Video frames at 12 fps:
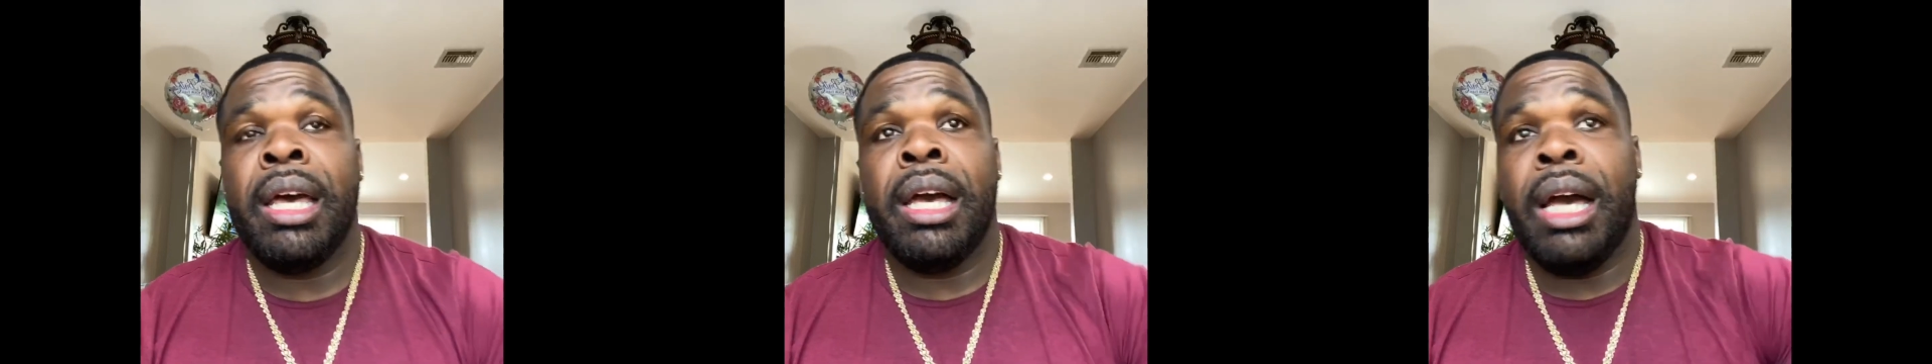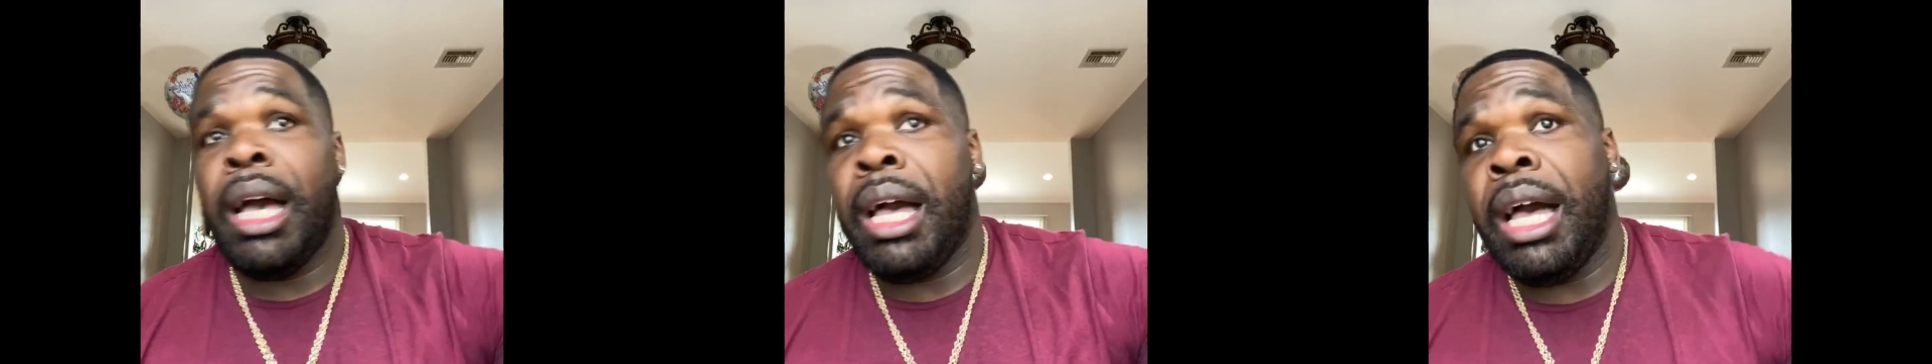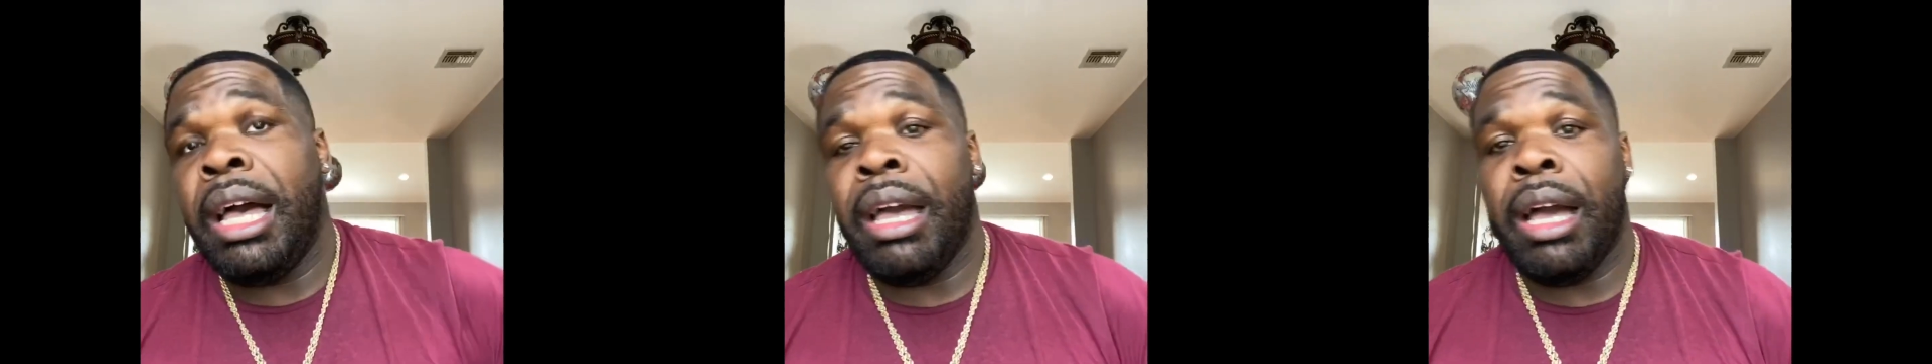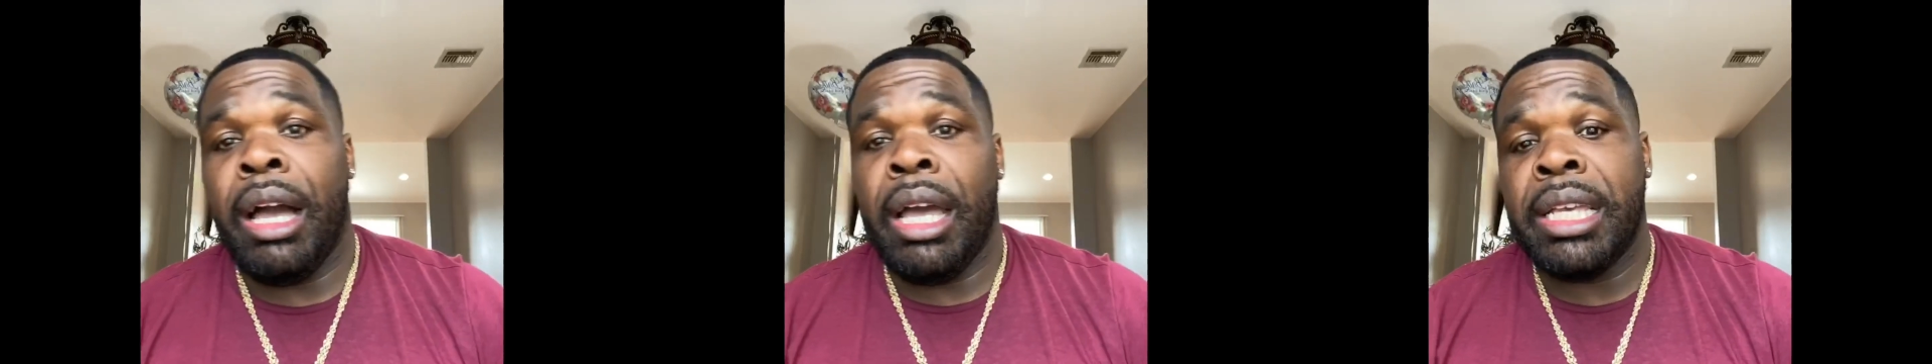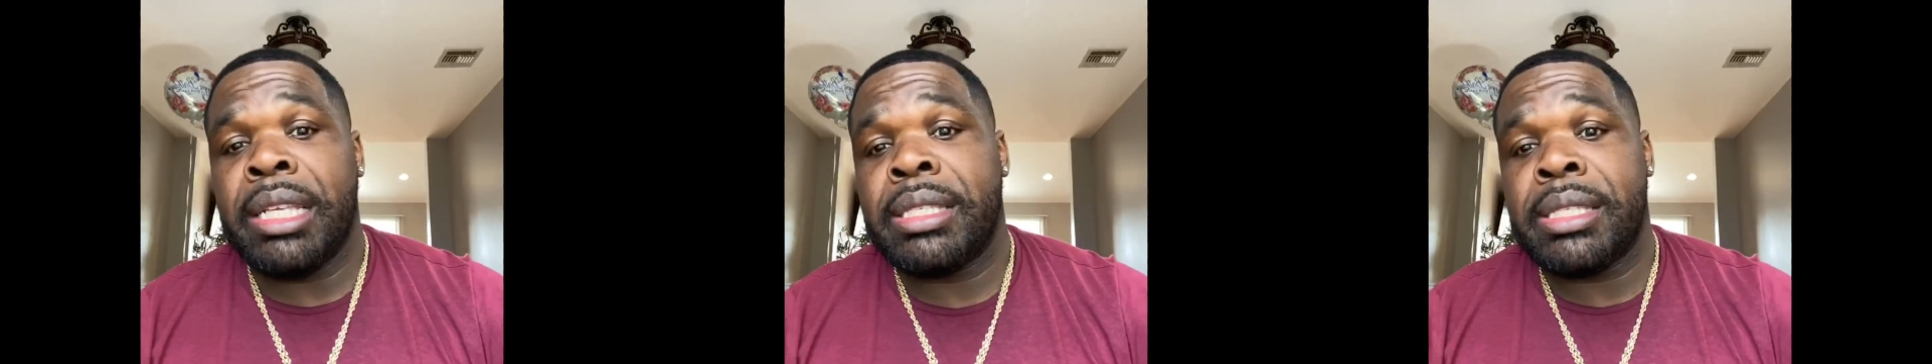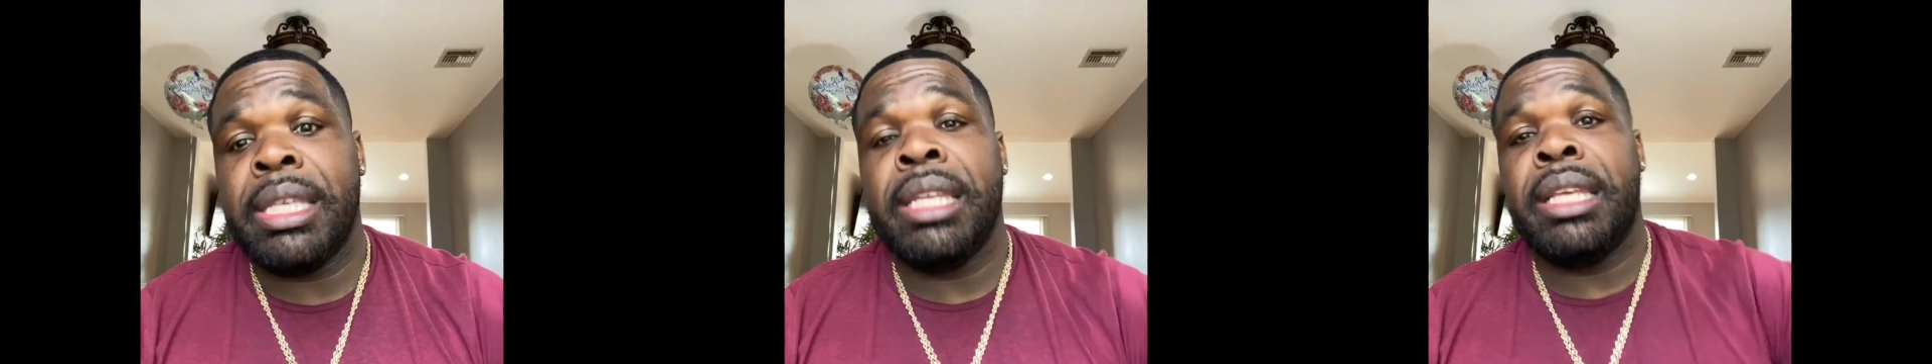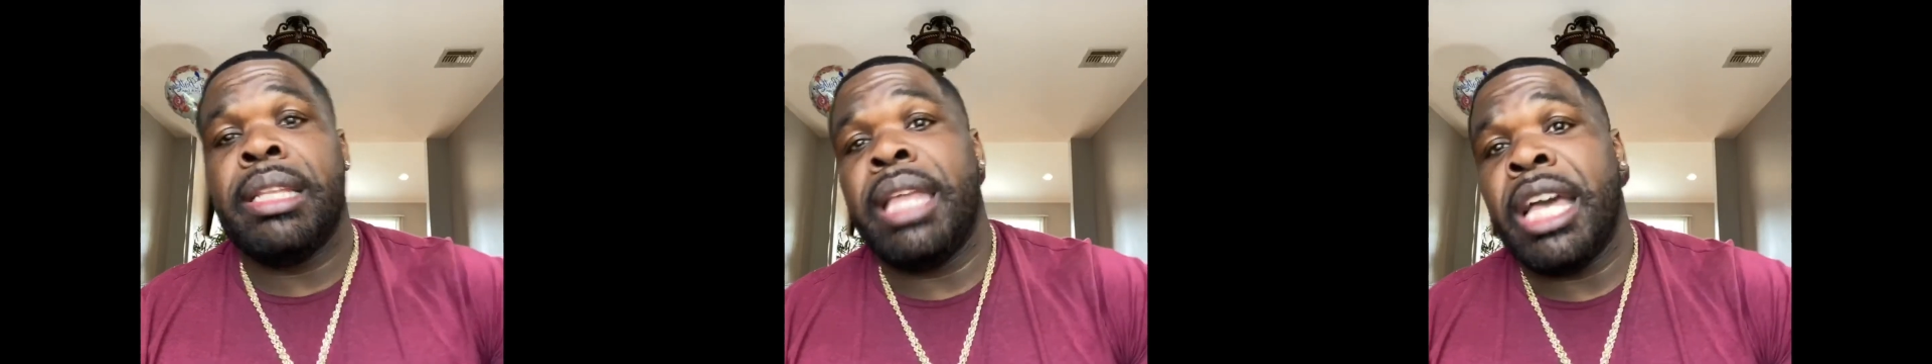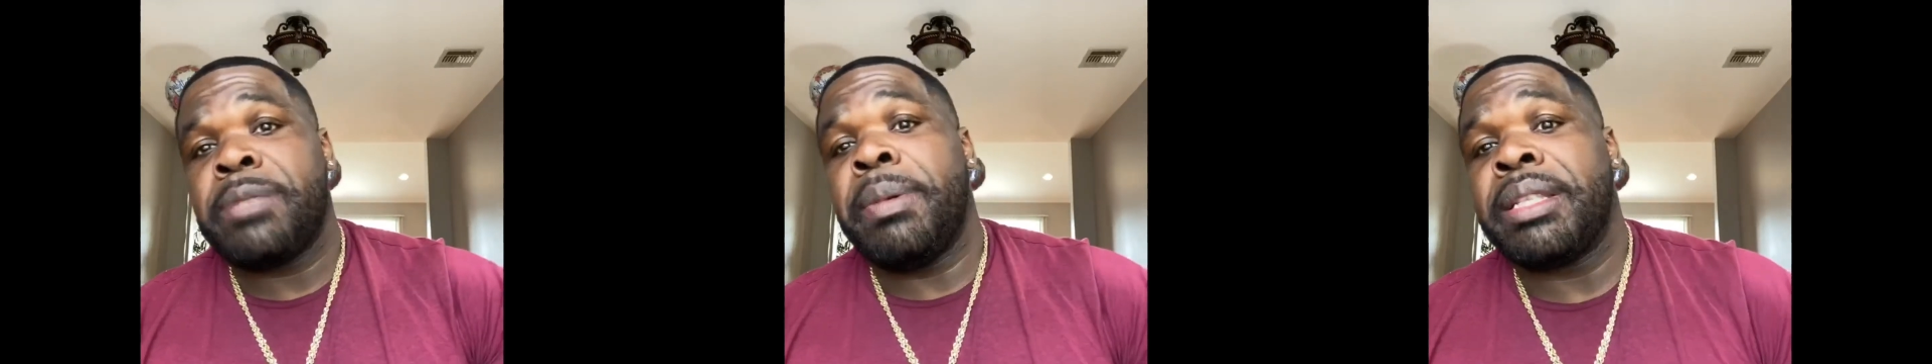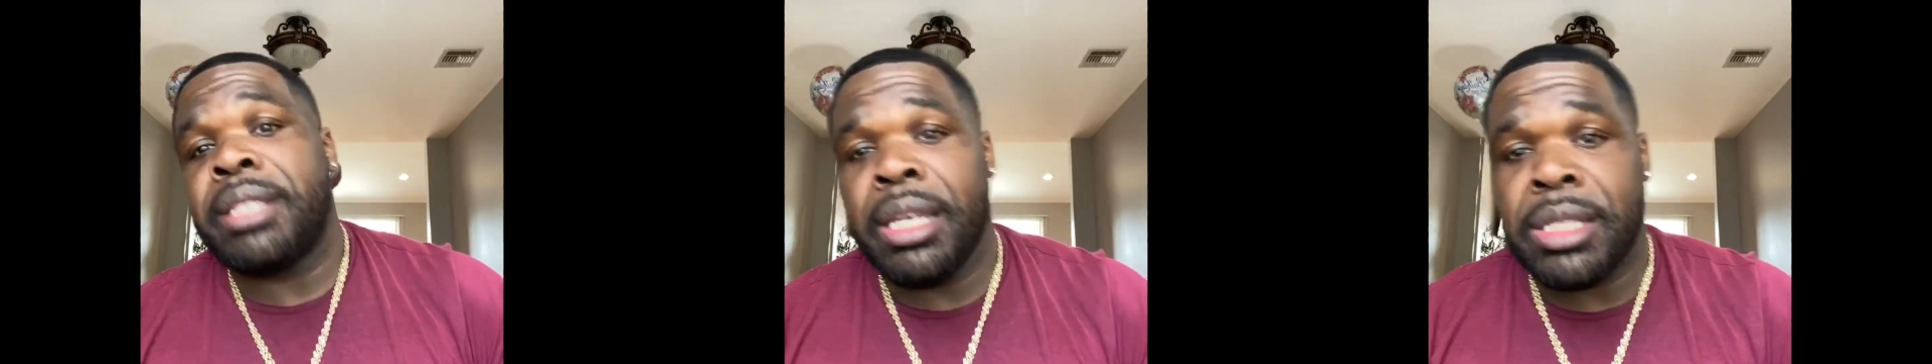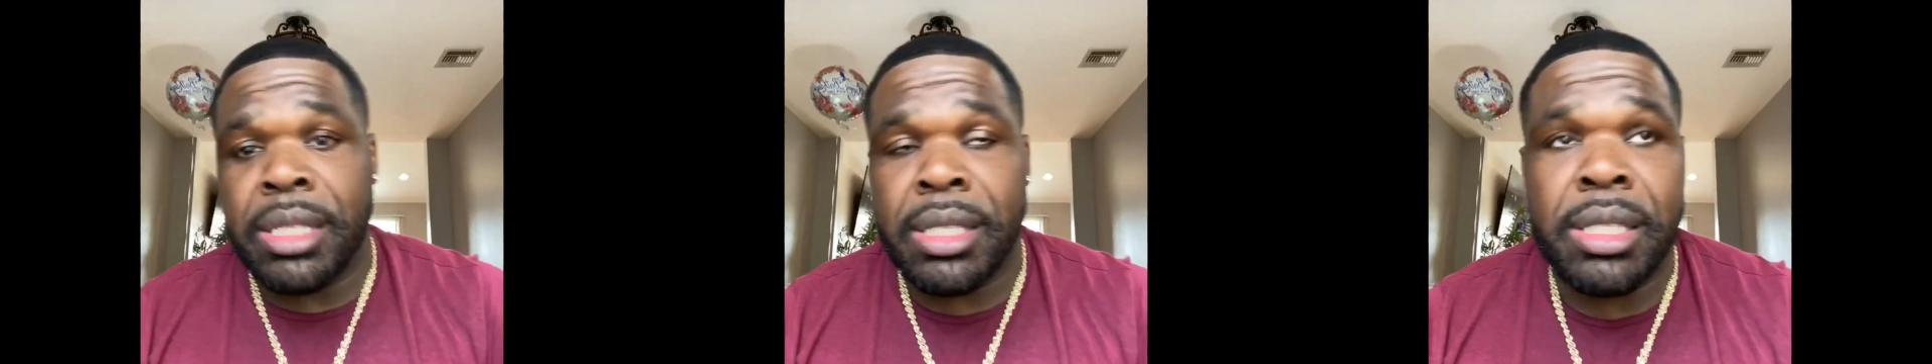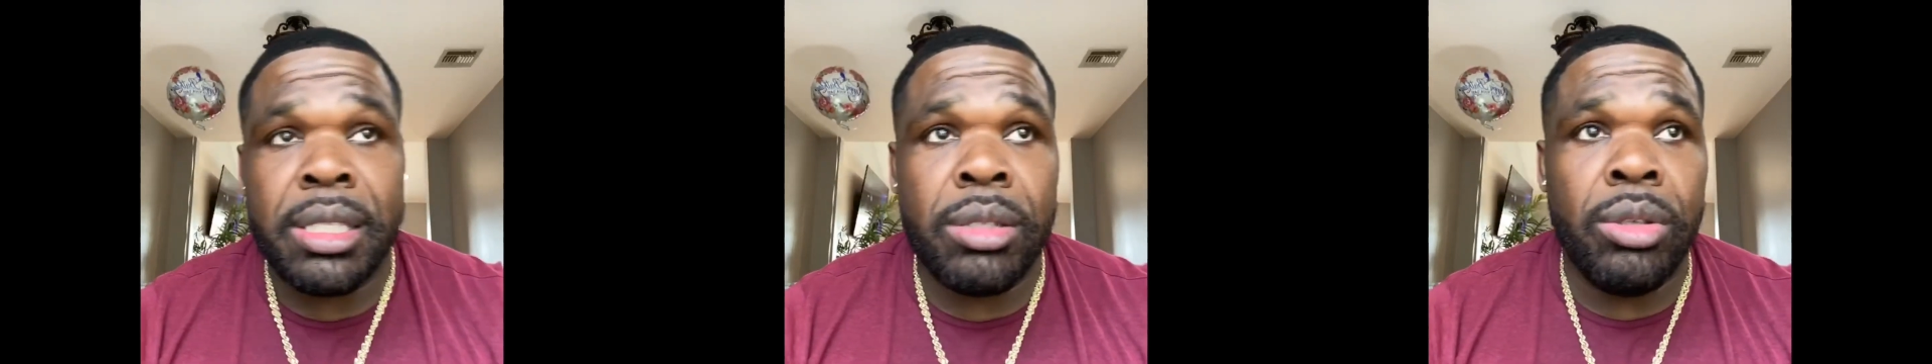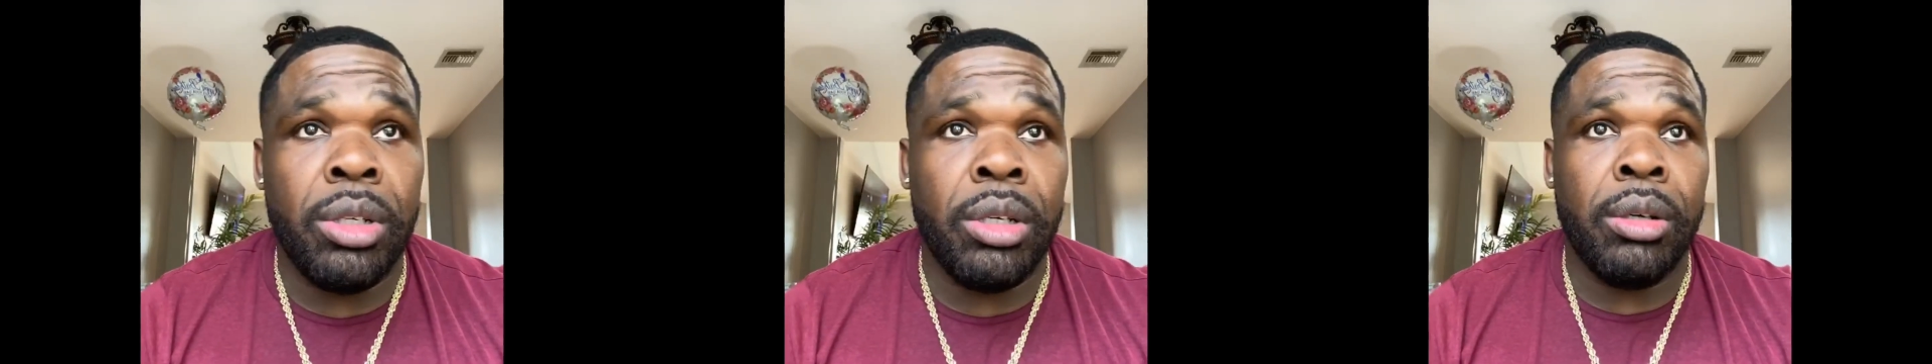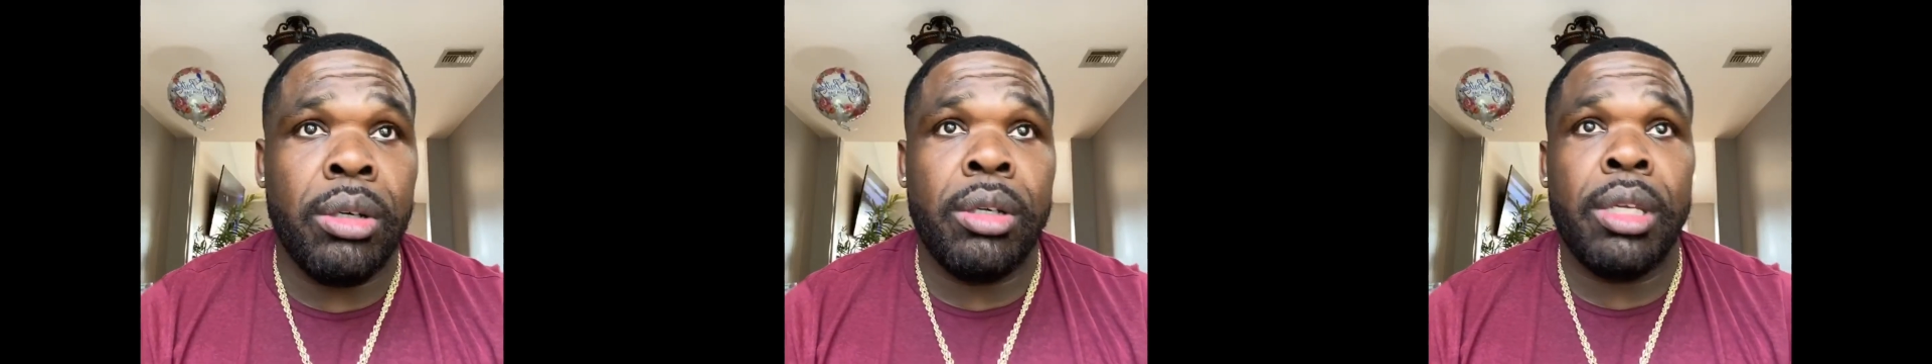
I exceeded expectations, you know,